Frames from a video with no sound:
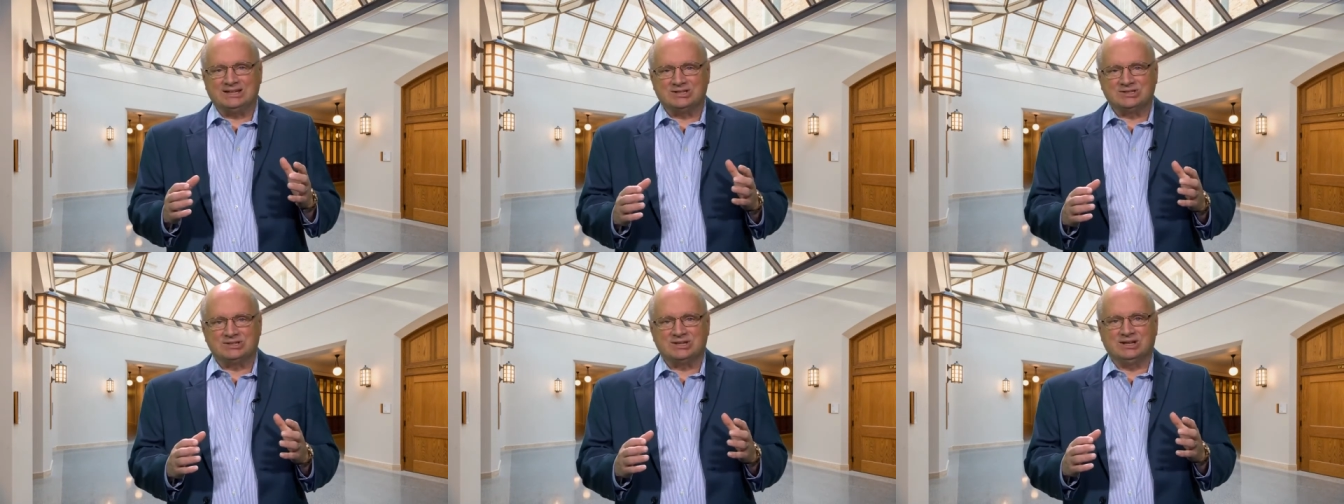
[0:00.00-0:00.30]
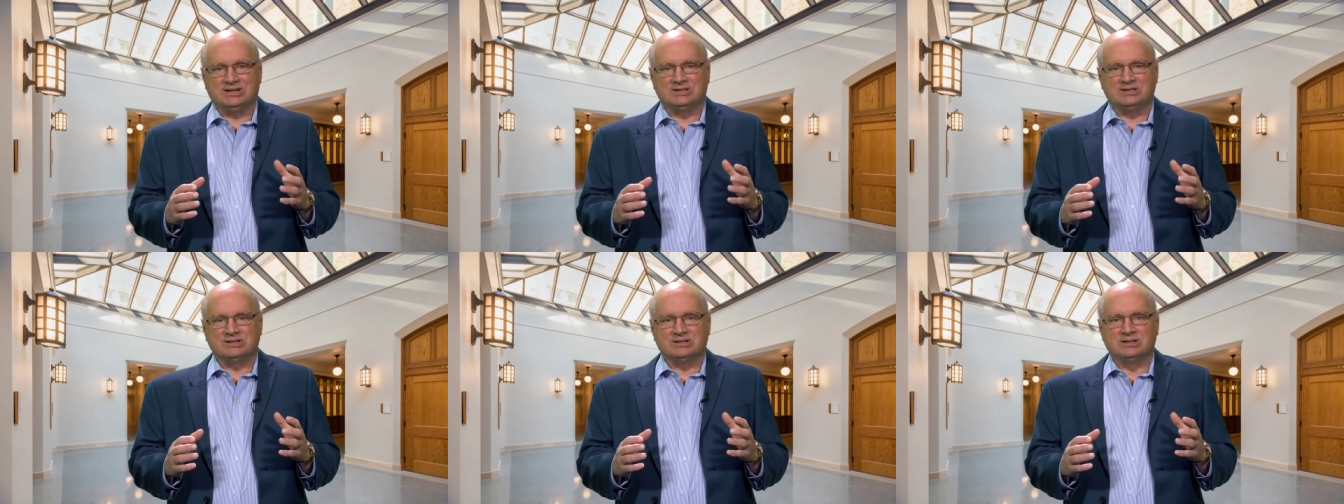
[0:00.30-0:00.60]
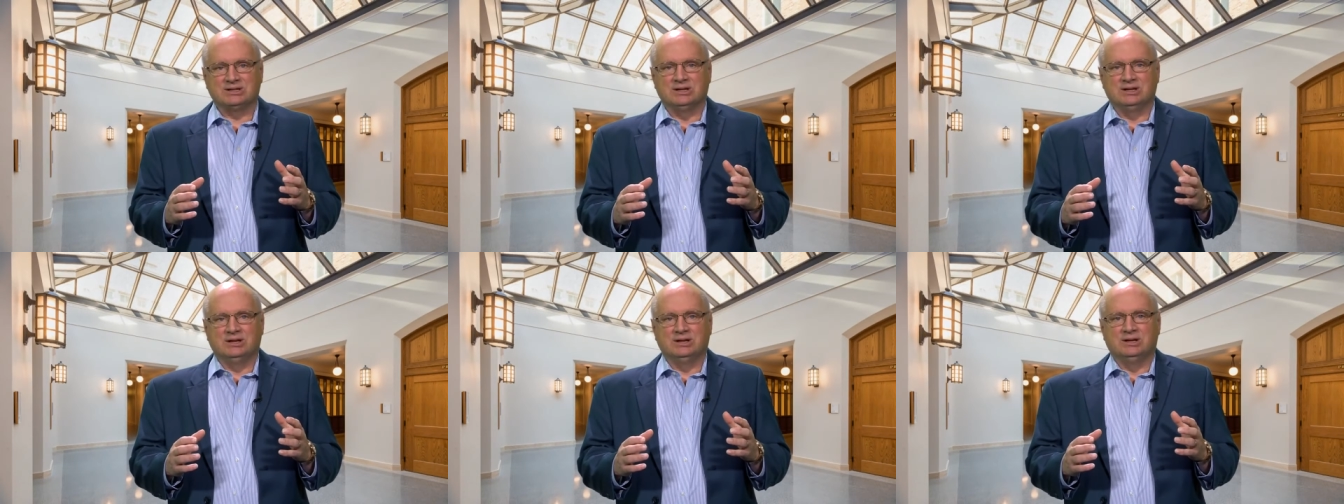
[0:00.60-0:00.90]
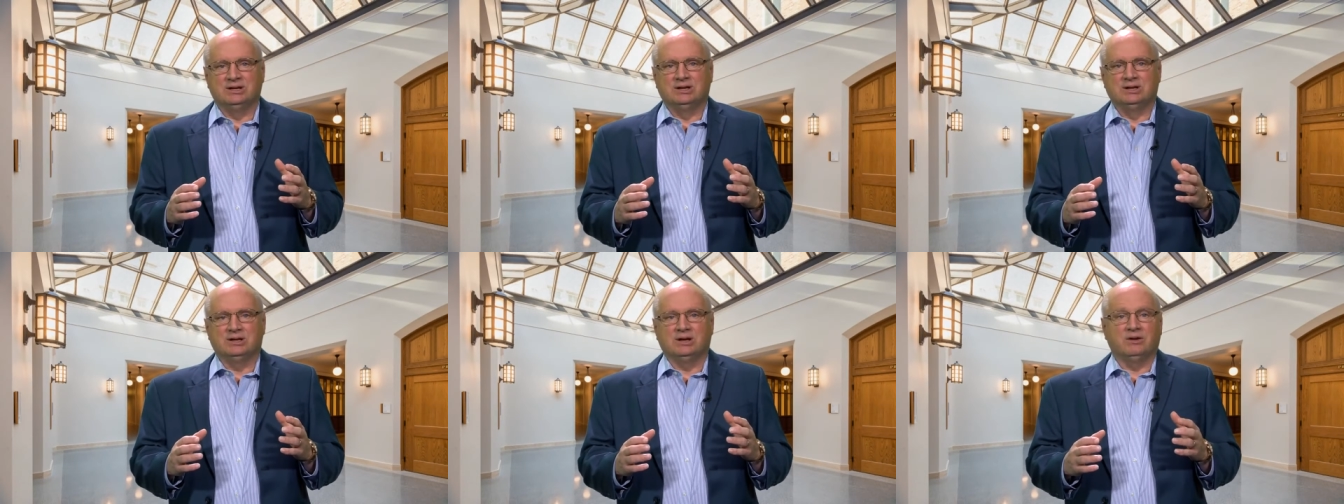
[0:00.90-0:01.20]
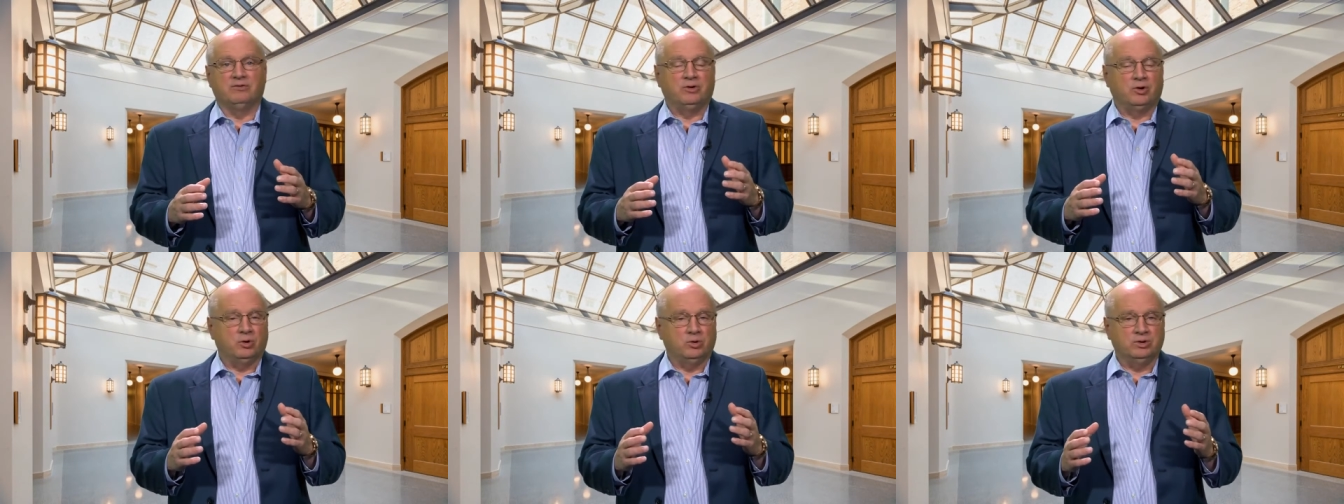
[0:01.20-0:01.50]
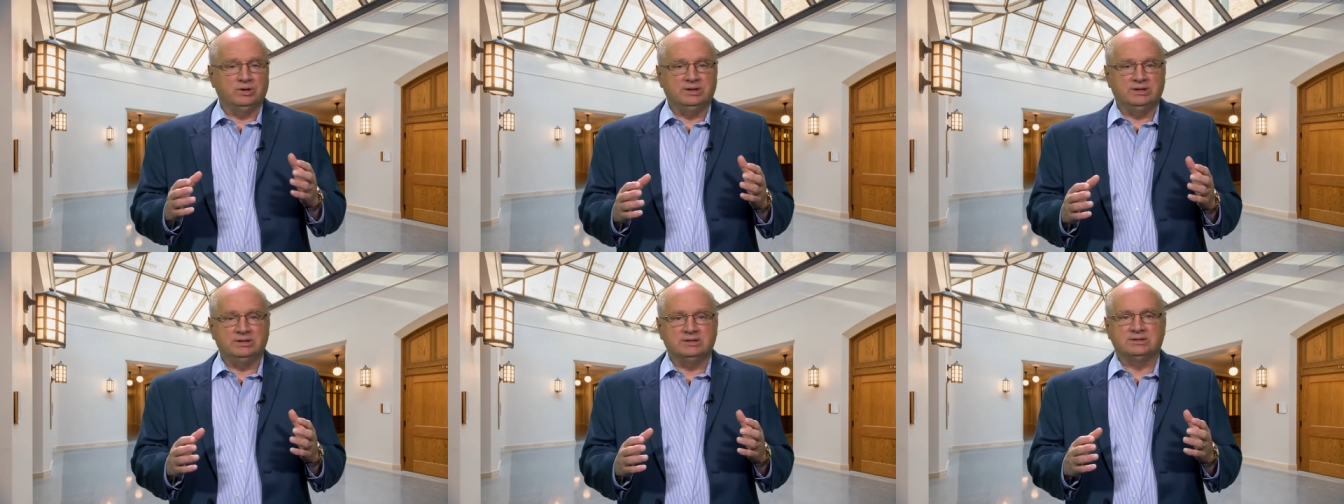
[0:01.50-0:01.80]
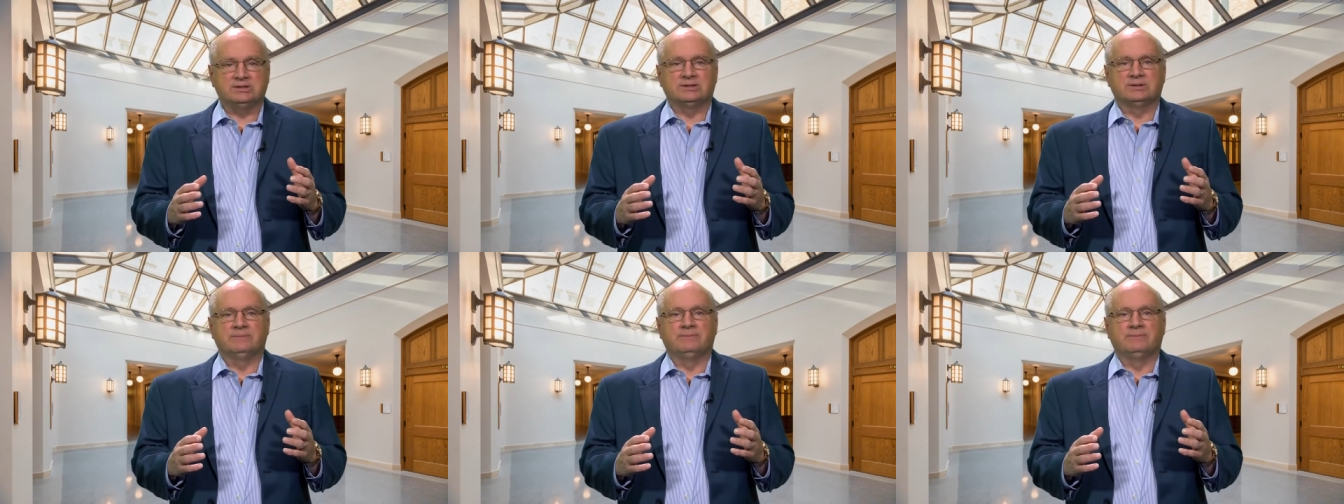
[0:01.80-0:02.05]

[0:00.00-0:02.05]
sense of holiness,